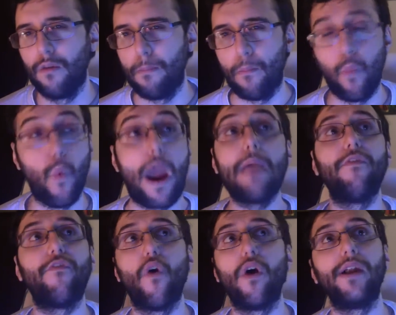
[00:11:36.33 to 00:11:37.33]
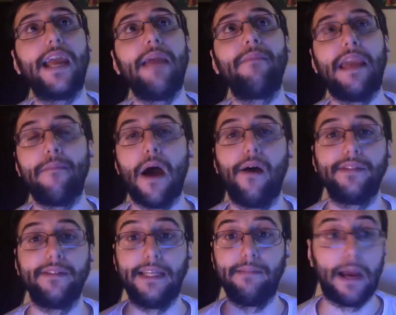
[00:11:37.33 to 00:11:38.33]
way before the game came out,
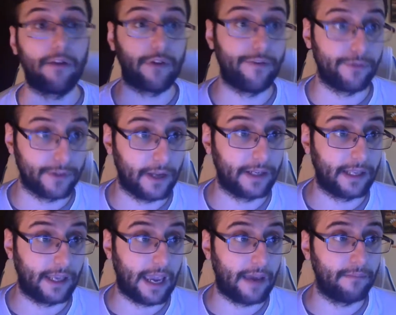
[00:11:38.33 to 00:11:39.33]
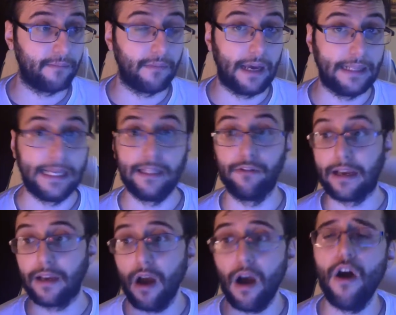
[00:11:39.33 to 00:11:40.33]
and then Minecraft was not in the game, and then they're
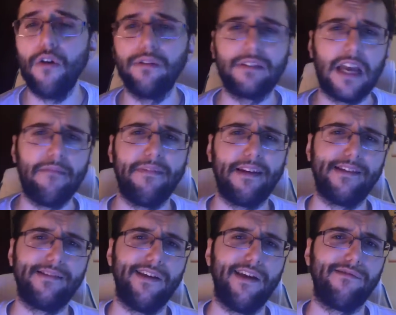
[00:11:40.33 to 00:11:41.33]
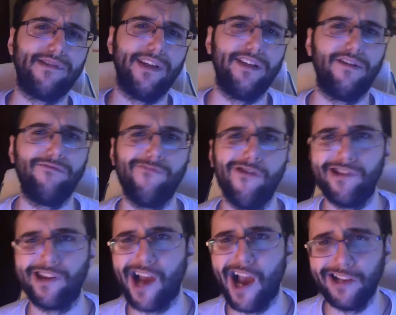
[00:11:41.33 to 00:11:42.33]
like, oh, it's coming as DLC, don't
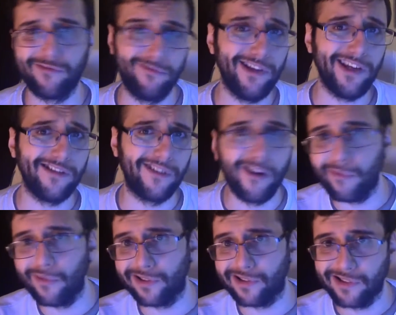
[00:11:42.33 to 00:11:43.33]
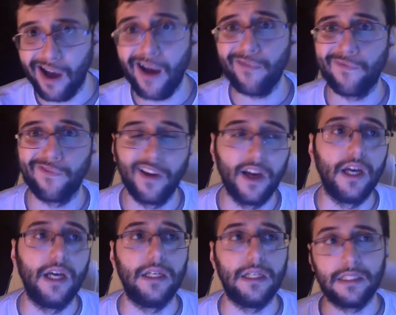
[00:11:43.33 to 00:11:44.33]
worry guys, we know the stuff,
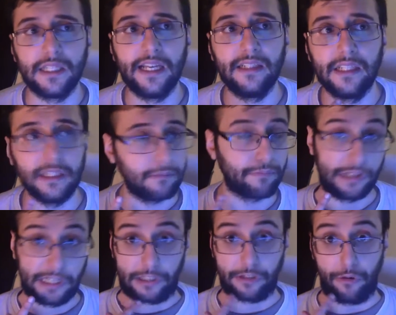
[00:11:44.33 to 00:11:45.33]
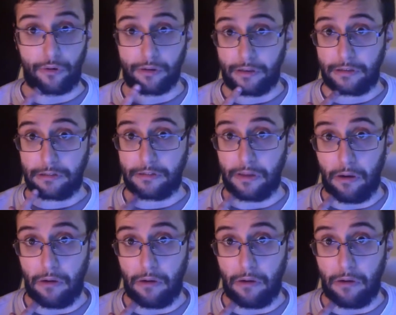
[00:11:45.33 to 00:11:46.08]
and then they didn't predict Joker. So